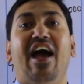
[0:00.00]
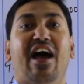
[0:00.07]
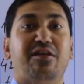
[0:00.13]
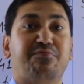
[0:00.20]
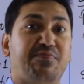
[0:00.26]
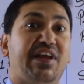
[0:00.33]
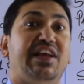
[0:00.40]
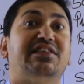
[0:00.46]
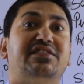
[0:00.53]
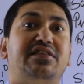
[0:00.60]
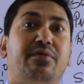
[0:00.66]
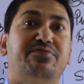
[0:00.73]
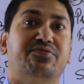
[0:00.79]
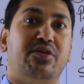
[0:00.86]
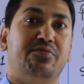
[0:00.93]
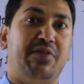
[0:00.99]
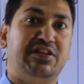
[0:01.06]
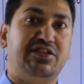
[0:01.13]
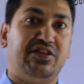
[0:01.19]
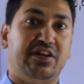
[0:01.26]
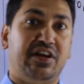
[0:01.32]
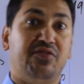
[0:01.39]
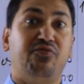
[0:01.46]
And please subscribe my
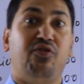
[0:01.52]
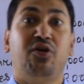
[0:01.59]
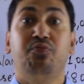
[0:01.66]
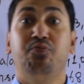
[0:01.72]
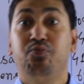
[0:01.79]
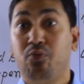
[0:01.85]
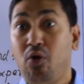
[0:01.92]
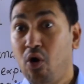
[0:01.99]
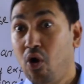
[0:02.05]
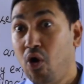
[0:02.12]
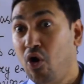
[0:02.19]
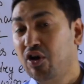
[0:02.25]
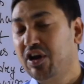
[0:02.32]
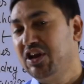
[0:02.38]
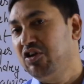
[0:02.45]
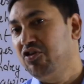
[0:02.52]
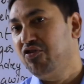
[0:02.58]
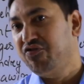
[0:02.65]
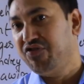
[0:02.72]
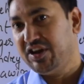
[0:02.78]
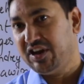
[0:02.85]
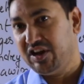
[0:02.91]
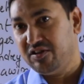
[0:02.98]
channel for more new
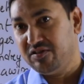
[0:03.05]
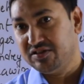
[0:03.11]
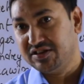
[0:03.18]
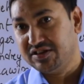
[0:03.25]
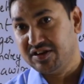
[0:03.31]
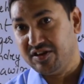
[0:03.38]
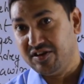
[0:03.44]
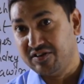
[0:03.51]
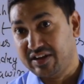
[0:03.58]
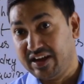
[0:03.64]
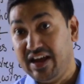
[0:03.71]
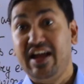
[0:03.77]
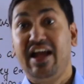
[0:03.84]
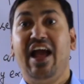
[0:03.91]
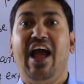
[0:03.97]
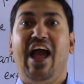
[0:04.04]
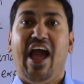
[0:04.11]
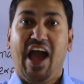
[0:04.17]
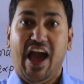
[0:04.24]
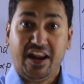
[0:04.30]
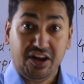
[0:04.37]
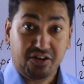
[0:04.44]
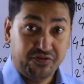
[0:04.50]
videos. Okay,
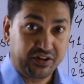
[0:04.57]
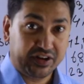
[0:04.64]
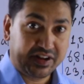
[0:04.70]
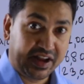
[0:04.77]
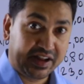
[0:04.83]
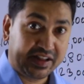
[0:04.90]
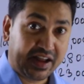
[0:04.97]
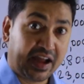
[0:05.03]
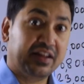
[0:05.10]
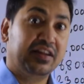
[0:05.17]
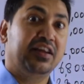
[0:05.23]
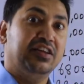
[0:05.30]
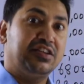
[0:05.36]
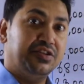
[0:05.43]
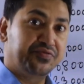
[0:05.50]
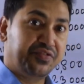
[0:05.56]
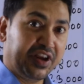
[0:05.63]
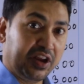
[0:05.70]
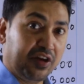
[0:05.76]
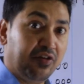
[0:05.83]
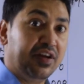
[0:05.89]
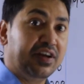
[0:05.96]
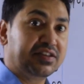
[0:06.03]
and if you think that this
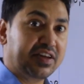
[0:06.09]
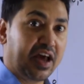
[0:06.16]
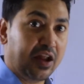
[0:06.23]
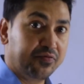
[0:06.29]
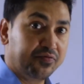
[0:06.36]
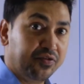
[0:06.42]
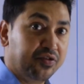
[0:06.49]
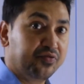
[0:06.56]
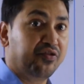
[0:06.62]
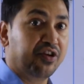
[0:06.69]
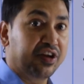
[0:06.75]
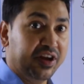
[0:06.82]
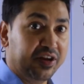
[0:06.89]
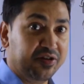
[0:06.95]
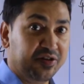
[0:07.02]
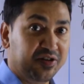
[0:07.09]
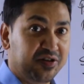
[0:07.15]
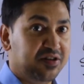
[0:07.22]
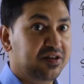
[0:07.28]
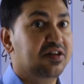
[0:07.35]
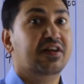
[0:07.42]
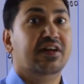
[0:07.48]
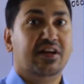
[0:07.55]
video is helpful for you,
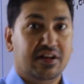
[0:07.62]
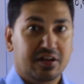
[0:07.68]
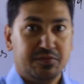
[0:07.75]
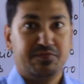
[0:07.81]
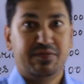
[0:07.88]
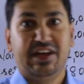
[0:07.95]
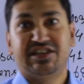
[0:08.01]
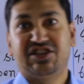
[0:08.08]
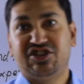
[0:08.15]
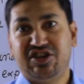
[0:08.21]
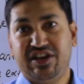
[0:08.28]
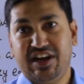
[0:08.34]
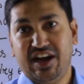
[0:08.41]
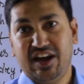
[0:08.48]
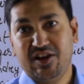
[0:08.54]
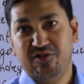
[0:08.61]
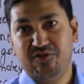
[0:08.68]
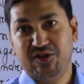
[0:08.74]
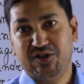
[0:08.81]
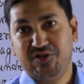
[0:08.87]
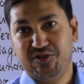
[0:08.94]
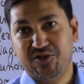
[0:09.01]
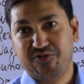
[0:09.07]
please share
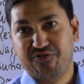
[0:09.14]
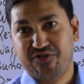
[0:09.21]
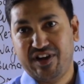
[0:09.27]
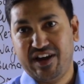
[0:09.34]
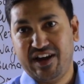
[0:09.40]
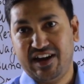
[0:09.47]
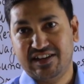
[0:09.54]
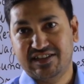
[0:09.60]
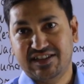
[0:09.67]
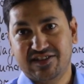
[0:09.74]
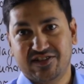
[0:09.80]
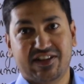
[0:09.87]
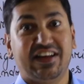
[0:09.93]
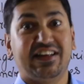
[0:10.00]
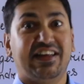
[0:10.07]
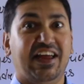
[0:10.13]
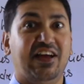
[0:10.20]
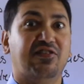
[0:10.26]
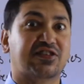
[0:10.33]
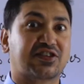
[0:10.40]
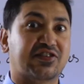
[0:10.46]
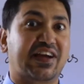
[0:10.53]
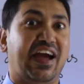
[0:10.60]
with your friends. Okay, they
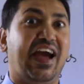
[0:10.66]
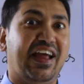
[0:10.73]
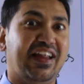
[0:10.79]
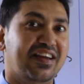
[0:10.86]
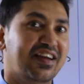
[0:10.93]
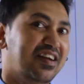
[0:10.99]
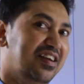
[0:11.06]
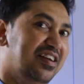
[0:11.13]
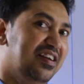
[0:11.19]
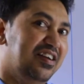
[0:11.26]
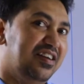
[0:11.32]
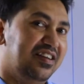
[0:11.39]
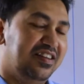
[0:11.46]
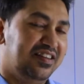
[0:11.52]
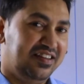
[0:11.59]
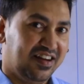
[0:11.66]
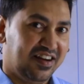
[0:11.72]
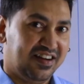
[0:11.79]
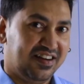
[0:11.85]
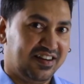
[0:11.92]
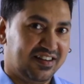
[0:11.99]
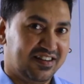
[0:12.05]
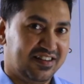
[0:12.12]
also can
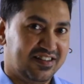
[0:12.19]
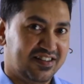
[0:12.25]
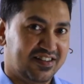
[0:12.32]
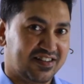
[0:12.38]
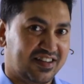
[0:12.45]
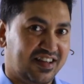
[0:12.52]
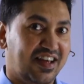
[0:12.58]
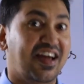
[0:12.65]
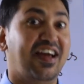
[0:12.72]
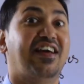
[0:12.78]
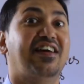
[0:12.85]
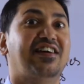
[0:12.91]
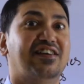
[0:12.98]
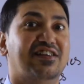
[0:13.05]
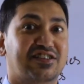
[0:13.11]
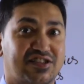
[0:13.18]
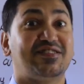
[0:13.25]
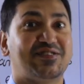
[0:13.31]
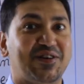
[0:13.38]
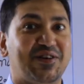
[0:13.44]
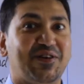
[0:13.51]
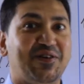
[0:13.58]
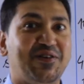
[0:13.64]
learn. Okay,
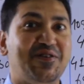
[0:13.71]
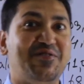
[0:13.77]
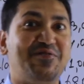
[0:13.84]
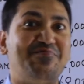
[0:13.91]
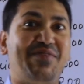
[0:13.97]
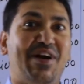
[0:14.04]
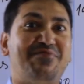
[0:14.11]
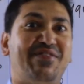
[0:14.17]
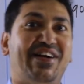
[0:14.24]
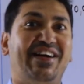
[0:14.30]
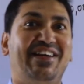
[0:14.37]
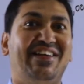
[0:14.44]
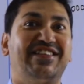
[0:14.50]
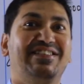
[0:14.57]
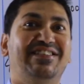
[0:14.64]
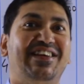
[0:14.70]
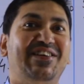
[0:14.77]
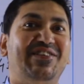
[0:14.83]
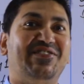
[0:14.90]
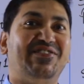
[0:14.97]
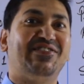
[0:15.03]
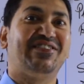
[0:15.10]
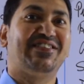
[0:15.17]
so bye bye, see
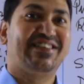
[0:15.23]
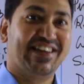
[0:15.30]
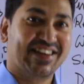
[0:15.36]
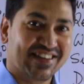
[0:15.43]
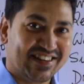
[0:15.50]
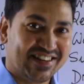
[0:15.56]
you, take